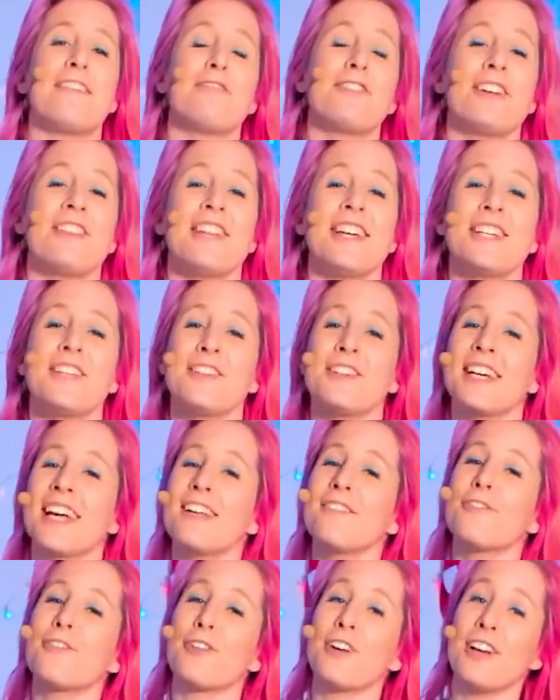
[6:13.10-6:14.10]
Avery, thank you
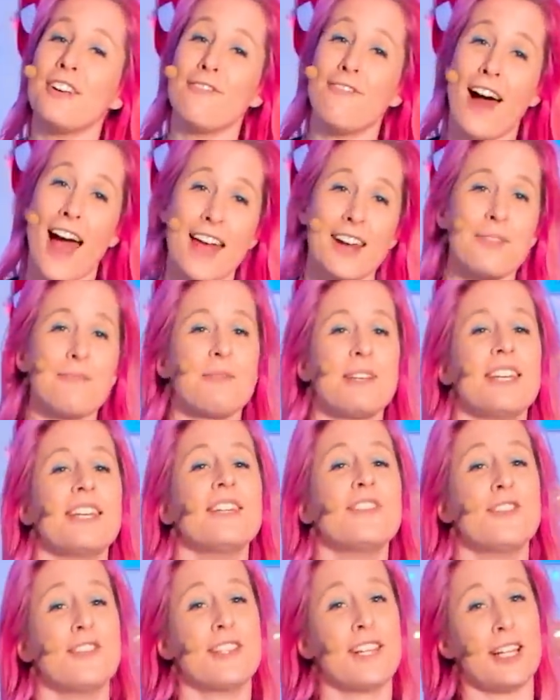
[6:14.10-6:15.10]
again for inviting
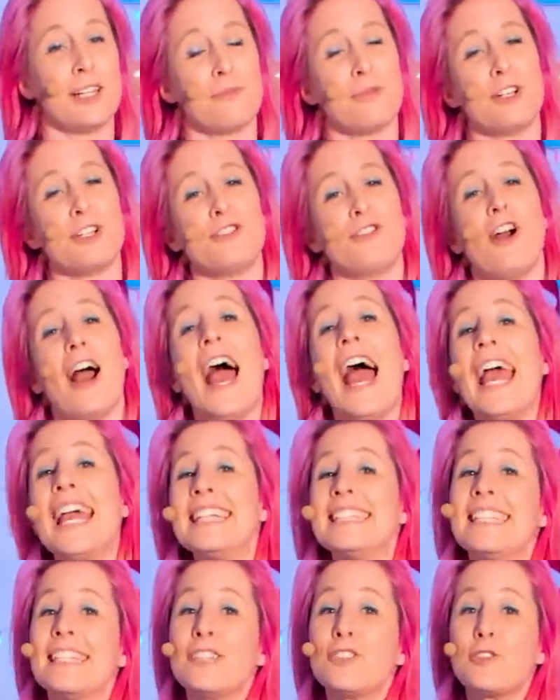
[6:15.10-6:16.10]
me to celebrate your
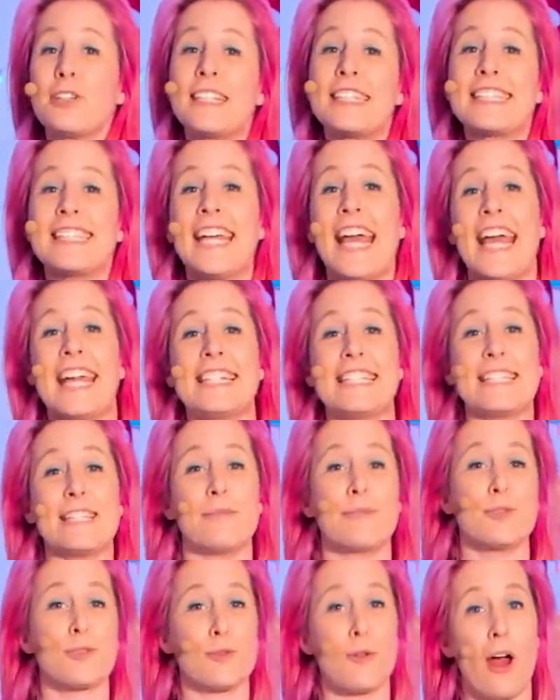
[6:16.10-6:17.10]
eight hundred K
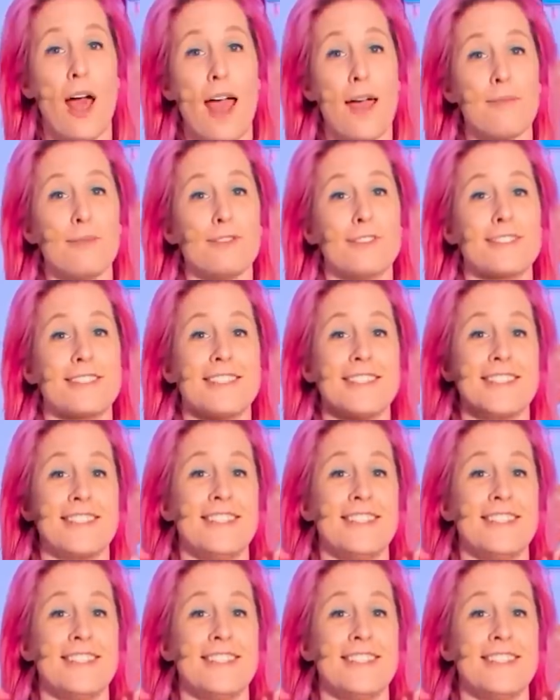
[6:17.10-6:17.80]
subscribers.